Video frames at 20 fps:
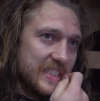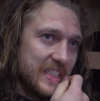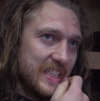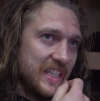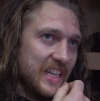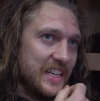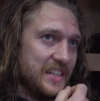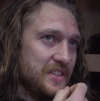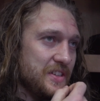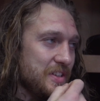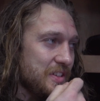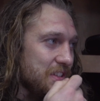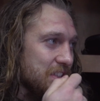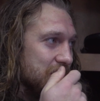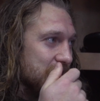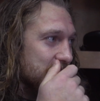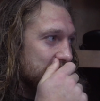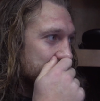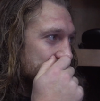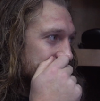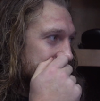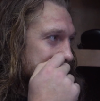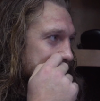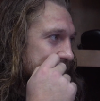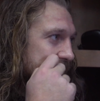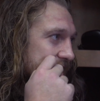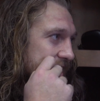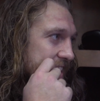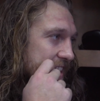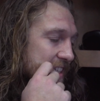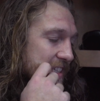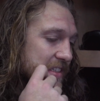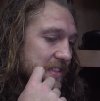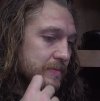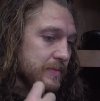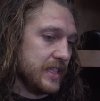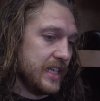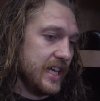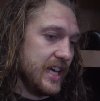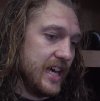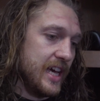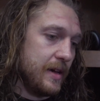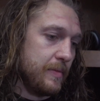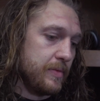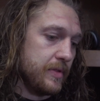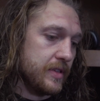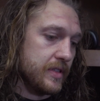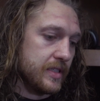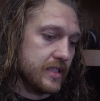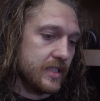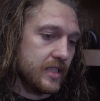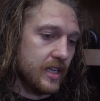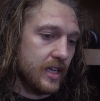the nature of this league, you know. I mean, it happens.